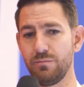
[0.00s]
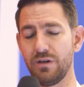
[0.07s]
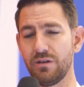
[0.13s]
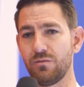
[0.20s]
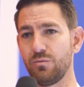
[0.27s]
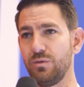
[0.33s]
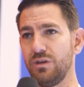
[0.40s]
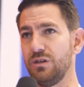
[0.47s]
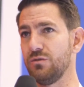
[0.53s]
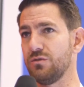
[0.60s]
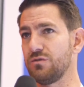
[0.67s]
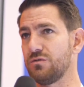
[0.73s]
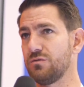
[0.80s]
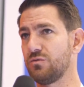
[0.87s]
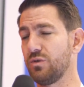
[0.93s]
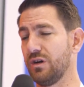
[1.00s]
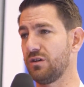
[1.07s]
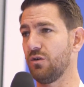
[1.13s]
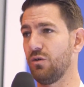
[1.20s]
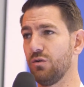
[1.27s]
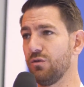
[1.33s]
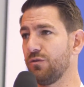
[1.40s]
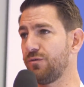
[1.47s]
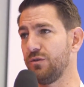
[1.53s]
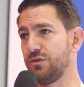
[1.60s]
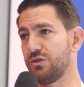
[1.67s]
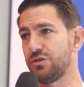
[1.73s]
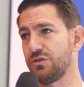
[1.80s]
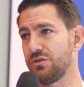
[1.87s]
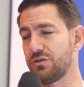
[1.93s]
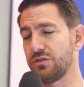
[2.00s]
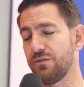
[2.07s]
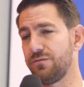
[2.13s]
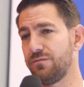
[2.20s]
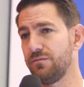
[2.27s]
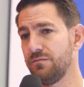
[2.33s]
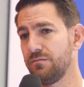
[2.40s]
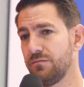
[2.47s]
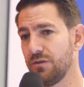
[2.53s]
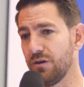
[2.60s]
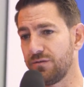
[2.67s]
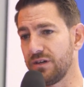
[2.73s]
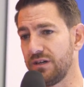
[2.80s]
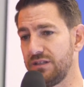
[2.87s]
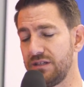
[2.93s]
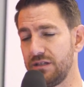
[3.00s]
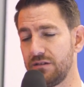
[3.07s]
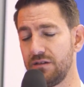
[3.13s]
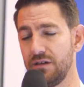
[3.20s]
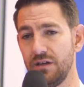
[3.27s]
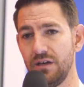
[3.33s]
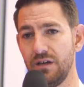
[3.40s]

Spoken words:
But we use quite all functions of Kiten.